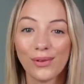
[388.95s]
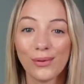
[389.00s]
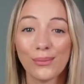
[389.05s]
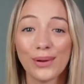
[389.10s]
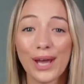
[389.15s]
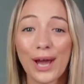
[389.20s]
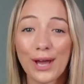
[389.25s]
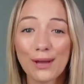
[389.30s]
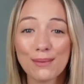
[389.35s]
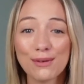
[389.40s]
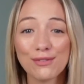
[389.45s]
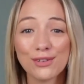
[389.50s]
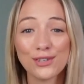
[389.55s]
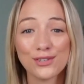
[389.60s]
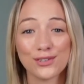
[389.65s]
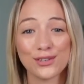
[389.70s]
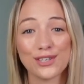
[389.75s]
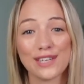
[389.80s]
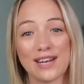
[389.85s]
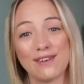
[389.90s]
We hope you've
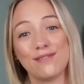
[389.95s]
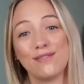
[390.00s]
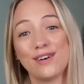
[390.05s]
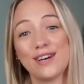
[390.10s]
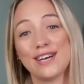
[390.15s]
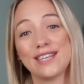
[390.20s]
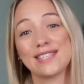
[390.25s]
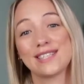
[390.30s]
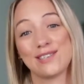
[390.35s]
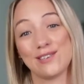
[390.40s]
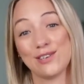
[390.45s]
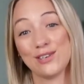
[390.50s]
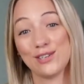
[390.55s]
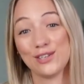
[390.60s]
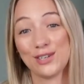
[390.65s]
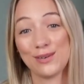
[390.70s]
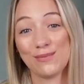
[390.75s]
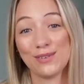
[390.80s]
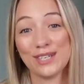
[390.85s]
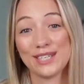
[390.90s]
enjoyed our first
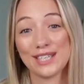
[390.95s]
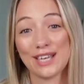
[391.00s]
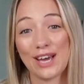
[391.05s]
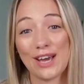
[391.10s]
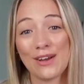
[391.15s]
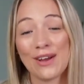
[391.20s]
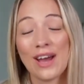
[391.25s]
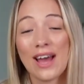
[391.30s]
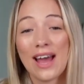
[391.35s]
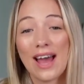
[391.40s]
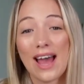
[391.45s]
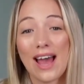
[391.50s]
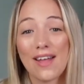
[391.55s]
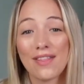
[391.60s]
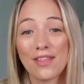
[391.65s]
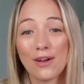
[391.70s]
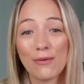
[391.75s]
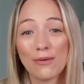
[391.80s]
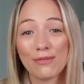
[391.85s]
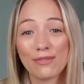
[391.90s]
YouTube video
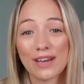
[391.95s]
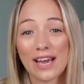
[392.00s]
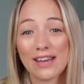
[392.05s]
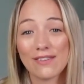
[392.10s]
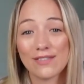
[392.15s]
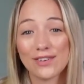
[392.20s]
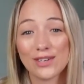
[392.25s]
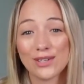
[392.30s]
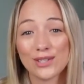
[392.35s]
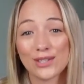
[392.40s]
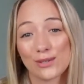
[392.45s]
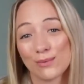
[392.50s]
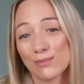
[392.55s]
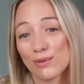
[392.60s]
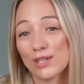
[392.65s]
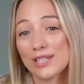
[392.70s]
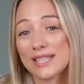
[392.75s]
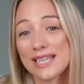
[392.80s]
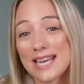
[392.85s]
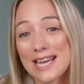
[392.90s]
and that we've gave you
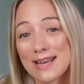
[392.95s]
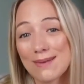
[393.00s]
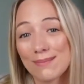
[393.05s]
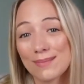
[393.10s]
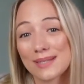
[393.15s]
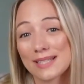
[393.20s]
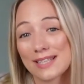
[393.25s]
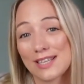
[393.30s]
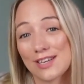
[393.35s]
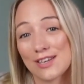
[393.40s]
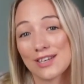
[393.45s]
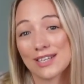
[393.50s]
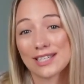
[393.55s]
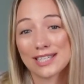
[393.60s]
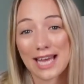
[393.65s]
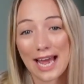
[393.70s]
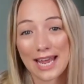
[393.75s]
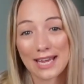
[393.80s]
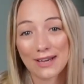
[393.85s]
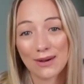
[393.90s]
some tips that you can
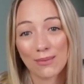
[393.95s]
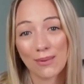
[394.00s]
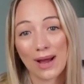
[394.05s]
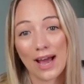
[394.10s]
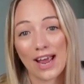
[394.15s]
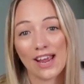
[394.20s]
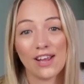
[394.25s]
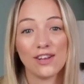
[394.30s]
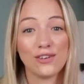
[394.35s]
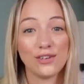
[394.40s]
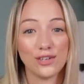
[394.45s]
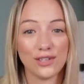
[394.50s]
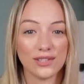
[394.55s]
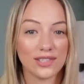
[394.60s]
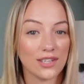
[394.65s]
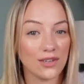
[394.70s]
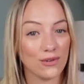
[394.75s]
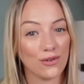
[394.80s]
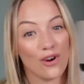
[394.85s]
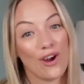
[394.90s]
take away and
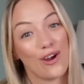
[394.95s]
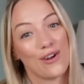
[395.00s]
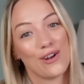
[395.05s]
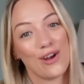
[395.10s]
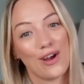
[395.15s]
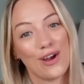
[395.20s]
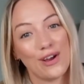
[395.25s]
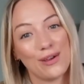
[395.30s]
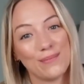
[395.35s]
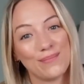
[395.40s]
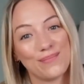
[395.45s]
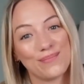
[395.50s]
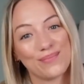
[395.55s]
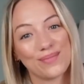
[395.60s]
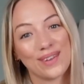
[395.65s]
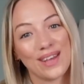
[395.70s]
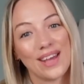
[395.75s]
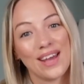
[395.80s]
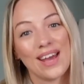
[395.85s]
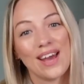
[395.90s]
use in your own home.
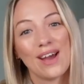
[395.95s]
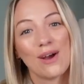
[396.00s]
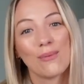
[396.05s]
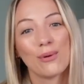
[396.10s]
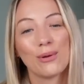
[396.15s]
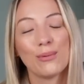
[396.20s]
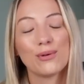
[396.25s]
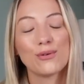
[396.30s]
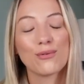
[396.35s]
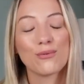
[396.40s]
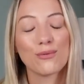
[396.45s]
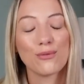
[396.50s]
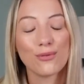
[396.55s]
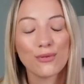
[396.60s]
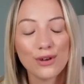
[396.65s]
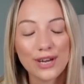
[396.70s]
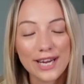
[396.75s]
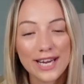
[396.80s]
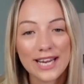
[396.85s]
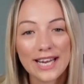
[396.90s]
We would
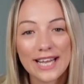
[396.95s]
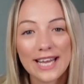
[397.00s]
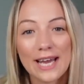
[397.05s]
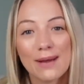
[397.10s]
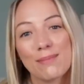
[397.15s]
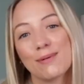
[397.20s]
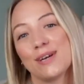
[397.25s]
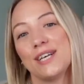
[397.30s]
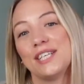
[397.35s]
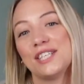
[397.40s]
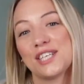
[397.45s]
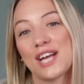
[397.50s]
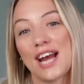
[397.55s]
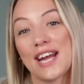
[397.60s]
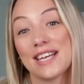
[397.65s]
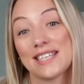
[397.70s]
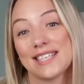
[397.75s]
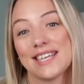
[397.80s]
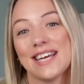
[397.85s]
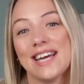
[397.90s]
really
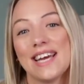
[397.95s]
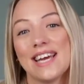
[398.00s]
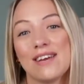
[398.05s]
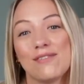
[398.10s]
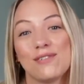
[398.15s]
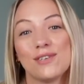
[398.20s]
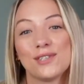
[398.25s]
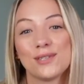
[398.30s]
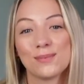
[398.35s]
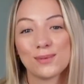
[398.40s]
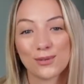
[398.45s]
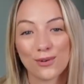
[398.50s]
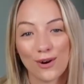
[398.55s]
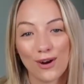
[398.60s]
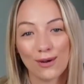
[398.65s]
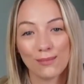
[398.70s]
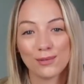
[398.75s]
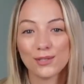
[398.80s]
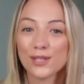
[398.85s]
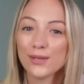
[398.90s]
appreciate it if you
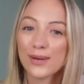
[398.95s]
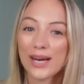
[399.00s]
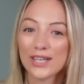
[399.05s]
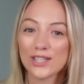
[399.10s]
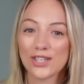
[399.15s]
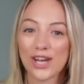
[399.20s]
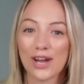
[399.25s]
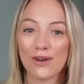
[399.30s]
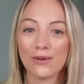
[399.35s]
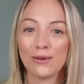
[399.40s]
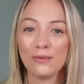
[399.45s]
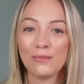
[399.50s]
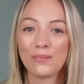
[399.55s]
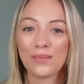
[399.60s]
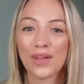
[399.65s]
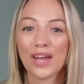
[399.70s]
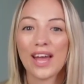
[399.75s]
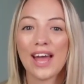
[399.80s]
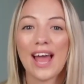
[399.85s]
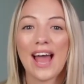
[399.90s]
subscribe to our
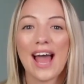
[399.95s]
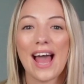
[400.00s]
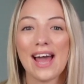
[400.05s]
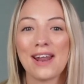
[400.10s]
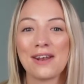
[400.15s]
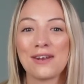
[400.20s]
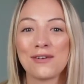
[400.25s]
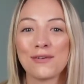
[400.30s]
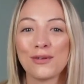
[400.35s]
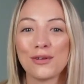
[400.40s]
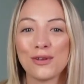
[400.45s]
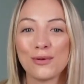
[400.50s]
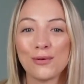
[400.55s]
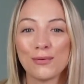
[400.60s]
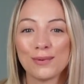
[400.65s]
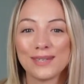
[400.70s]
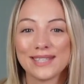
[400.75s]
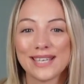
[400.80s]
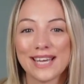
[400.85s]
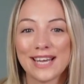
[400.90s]
channel, and
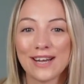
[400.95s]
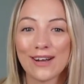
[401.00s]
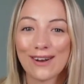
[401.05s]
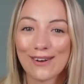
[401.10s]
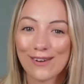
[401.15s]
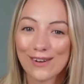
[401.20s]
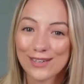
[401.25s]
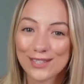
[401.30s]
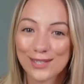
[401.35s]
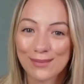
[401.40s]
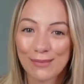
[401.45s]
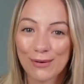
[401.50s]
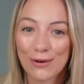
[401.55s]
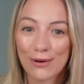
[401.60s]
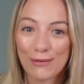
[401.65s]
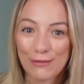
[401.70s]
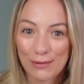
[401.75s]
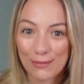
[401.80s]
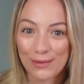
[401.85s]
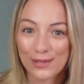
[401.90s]
you'll be seeing lots
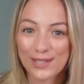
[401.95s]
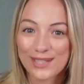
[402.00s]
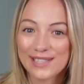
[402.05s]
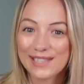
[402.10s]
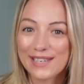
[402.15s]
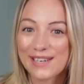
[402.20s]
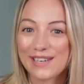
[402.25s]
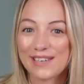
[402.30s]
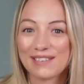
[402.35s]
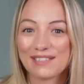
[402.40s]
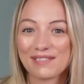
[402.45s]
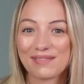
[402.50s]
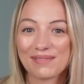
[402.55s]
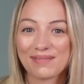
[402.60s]
more from us soon.